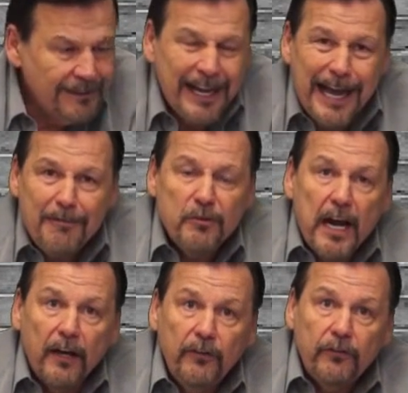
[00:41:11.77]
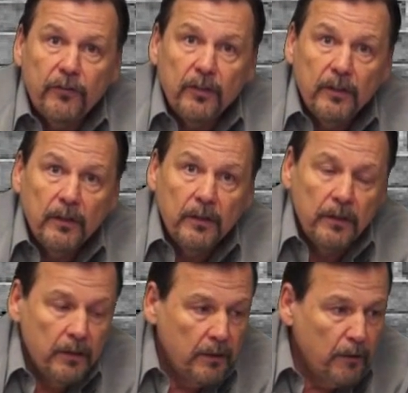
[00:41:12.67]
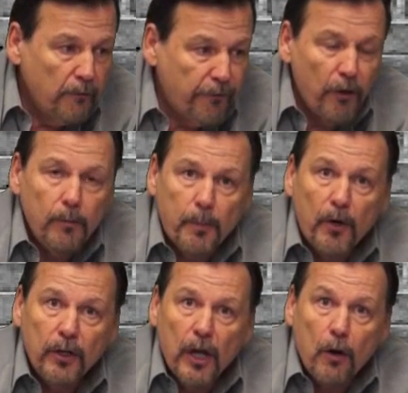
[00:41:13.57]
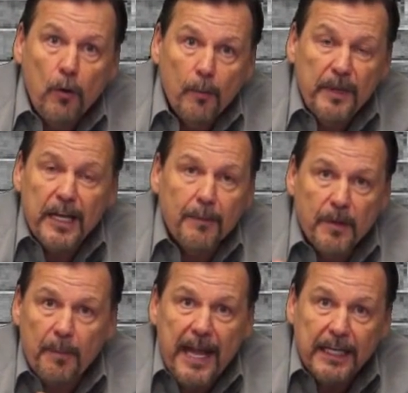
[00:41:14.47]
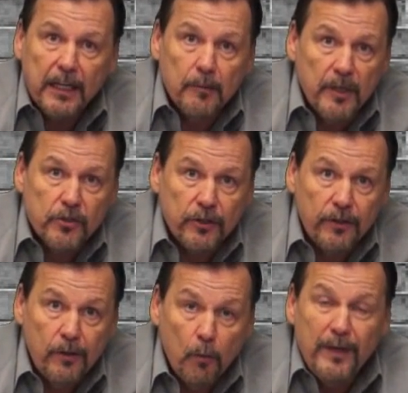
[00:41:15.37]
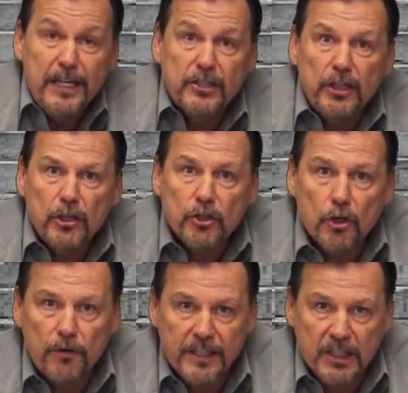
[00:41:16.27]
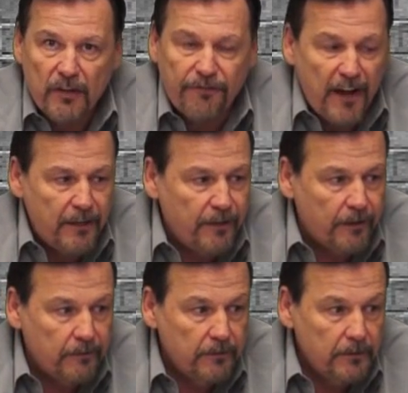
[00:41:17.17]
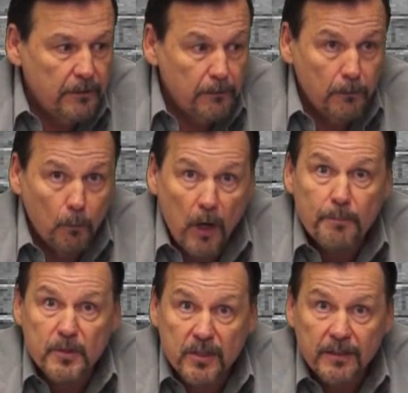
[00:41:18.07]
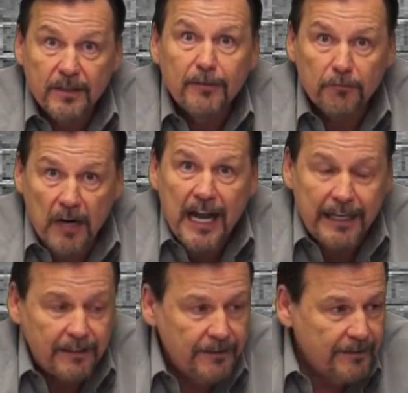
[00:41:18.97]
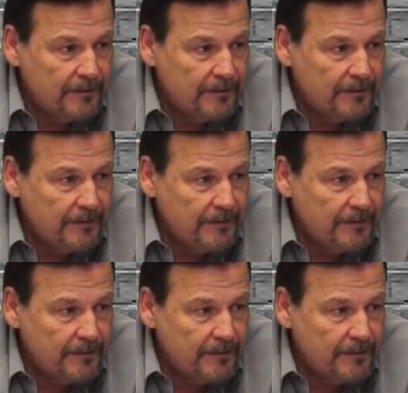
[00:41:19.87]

How does Furlow become the banking commissioner when he's an insurance defender? Whoops, right.